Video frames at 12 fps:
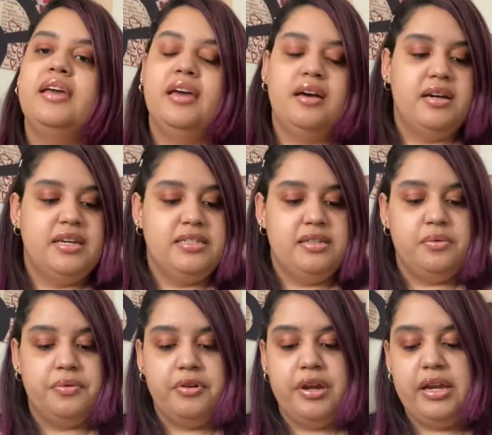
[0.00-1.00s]
I did
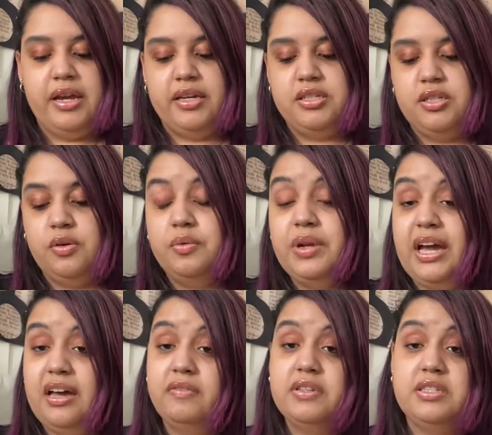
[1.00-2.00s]
order it. I don't
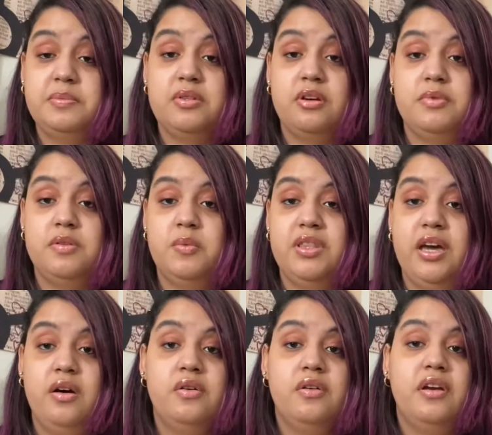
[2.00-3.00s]
have a subscription with
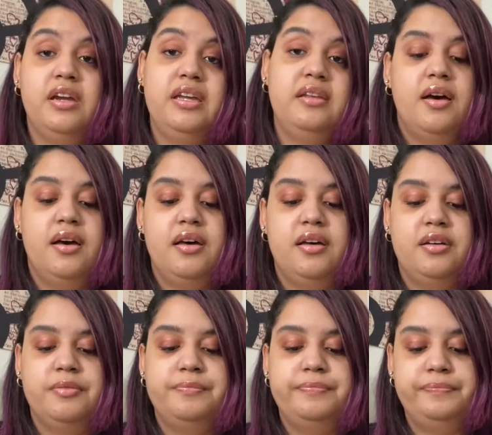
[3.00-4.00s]
Owl Crate.
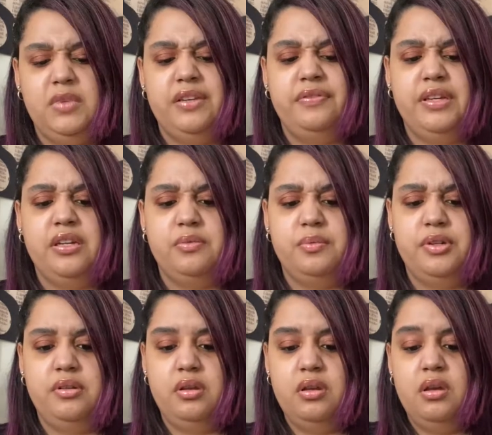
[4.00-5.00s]
Um, I figured
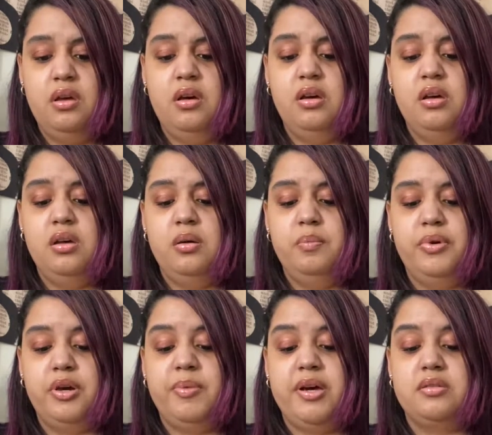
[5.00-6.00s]
one
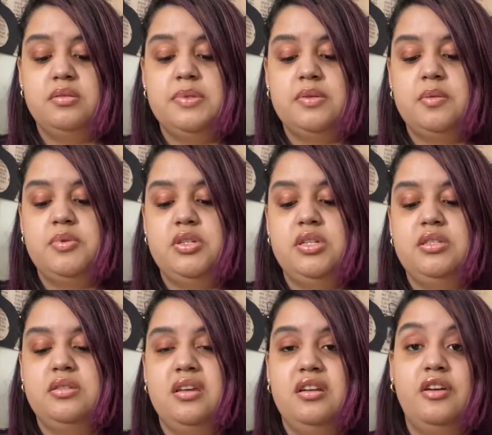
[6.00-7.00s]
book box subscription is
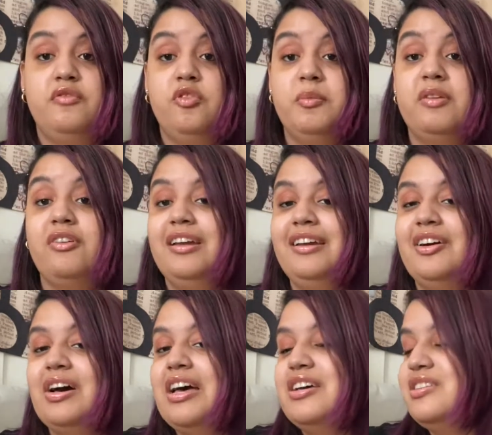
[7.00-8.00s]
good enough for me right now.
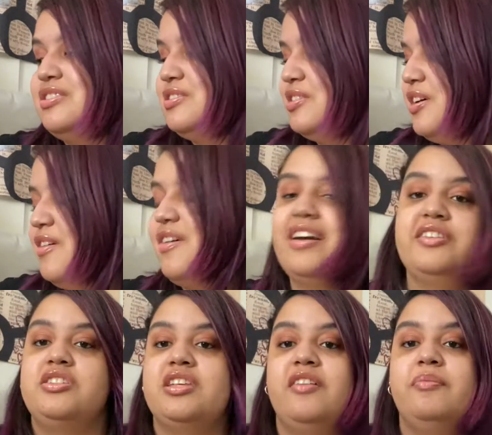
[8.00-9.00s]
So I
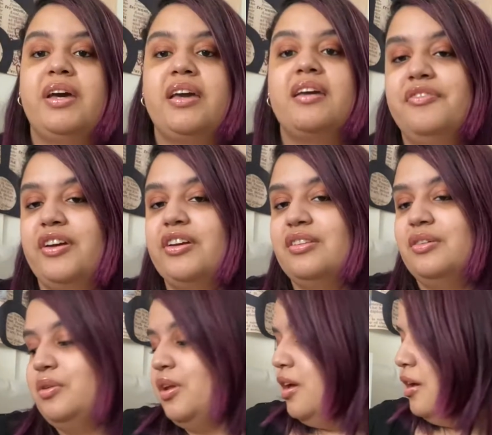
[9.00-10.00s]
just have my FairyLoot.
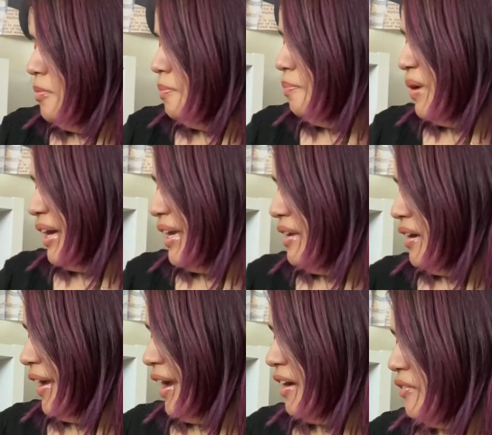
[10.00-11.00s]
But I
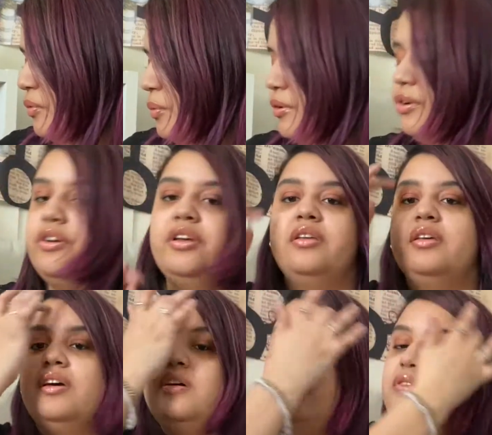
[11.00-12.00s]
have ordered
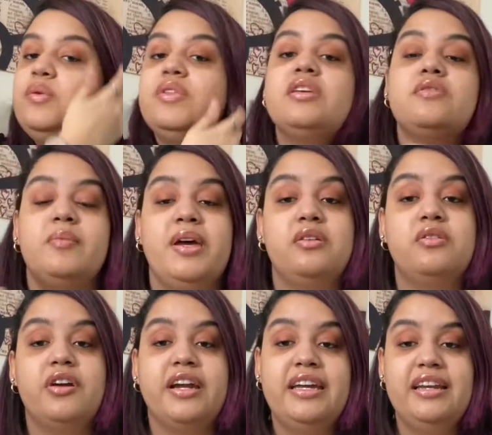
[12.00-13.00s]
a few things from Owl
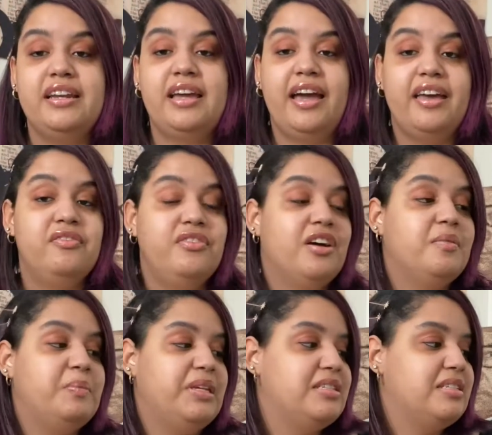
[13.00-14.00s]
Crate and I have not
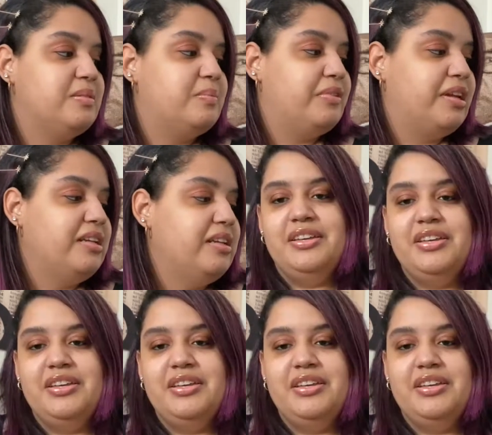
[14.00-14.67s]
been disappointed.